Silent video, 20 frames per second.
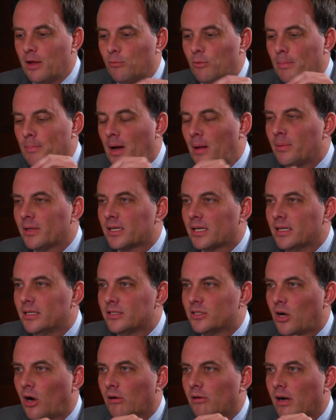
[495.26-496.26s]

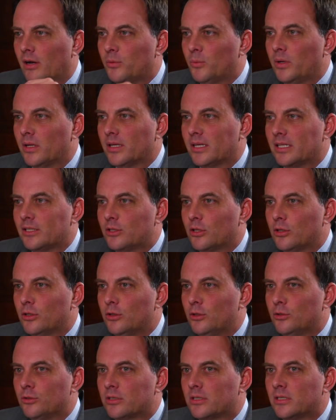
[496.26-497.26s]
Republicans are unwilling to
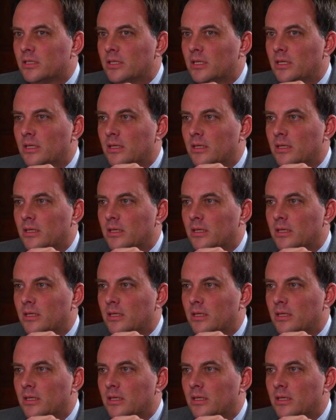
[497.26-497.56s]
lose